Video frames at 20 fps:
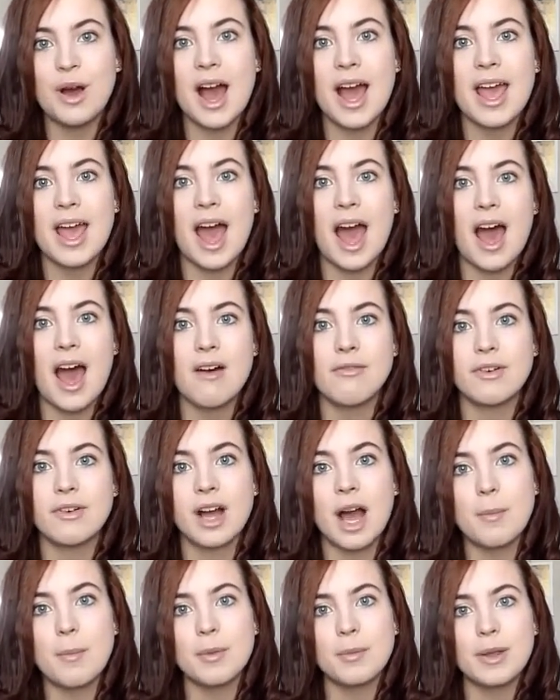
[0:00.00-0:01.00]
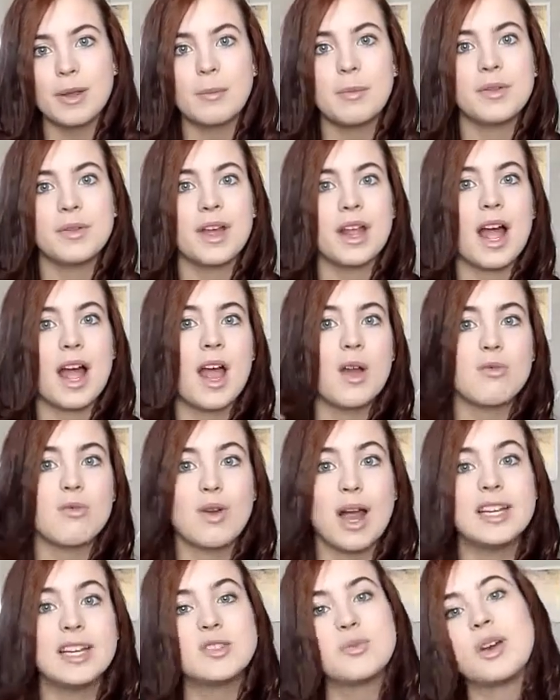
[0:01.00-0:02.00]
I have a couple people that I
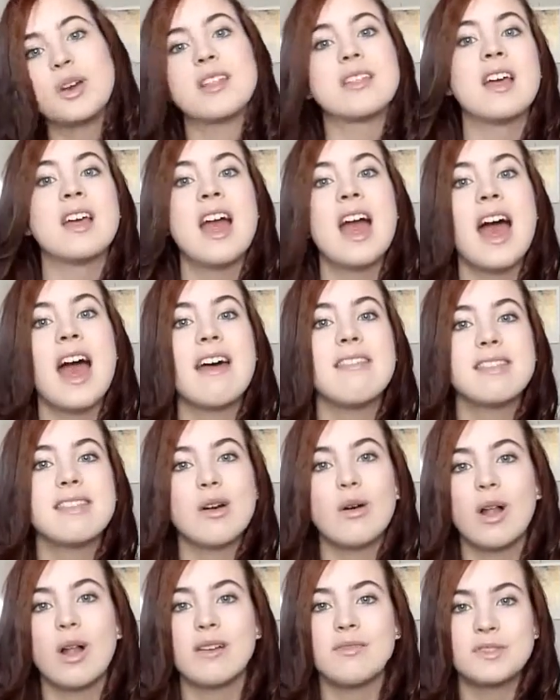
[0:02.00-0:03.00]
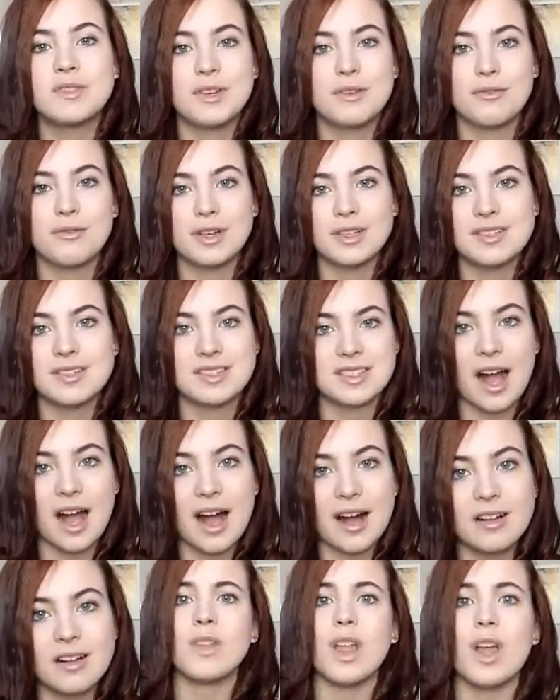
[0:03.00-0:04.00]
write with, and they all have different
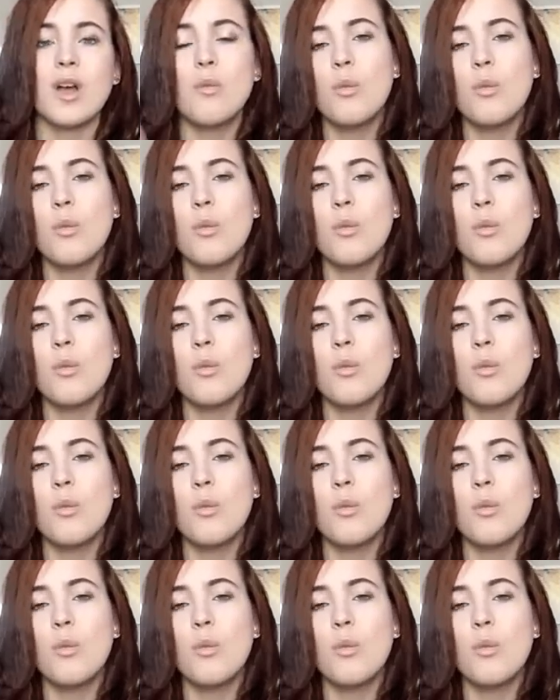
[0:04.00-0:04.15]
styles.